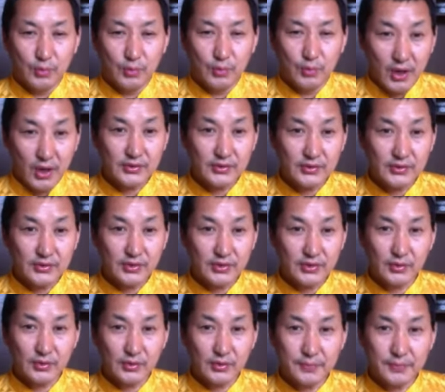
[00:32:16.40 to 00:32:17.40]

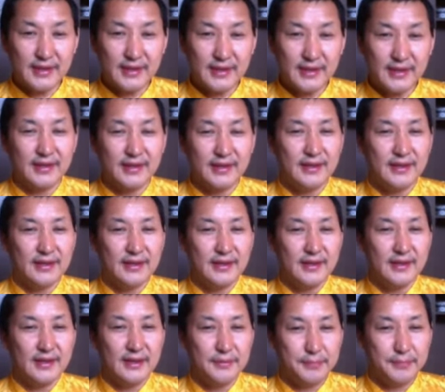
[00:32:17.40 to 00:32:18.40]
want to be
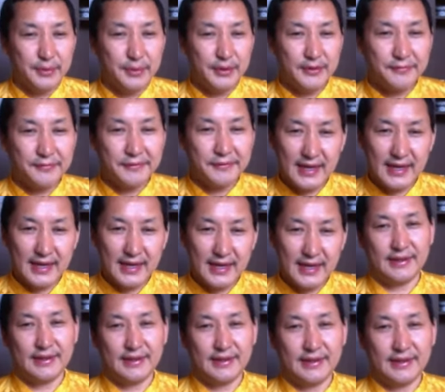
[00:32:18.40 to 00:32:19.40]
perfect
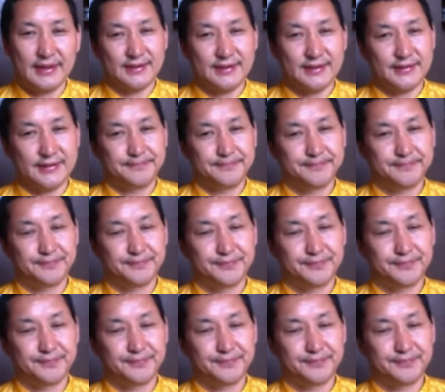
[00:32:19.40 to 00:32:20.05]
happiness?